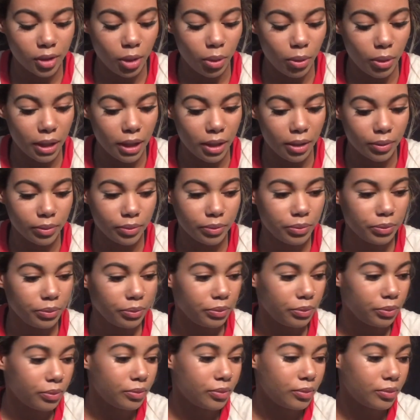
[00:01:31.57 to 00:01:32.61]
Wow.
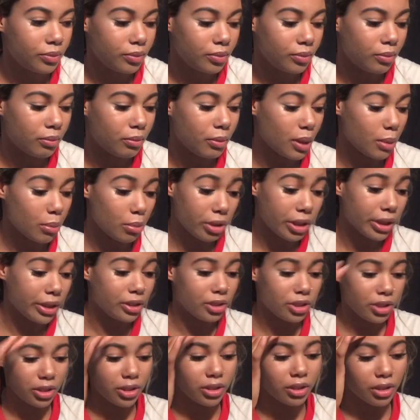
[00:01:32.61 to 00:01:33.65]
My
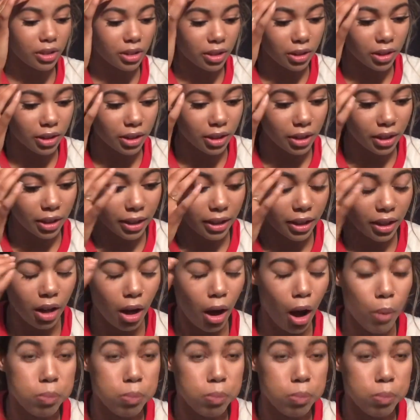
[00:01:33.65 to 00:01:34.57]
brain just literally like